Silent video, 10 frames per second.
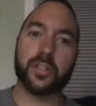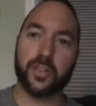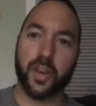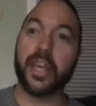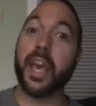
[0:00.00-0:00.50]
It's
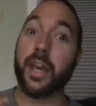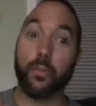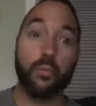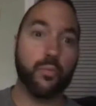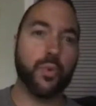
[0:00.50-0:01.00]
like, hey,
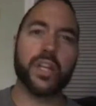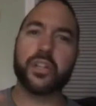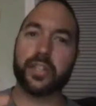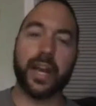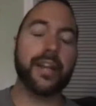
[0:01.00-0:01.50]
we
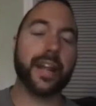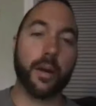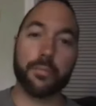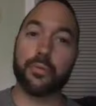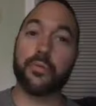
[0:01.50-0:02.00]
just got to
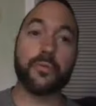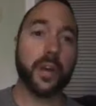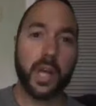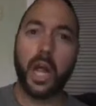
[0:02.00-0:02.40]
now prove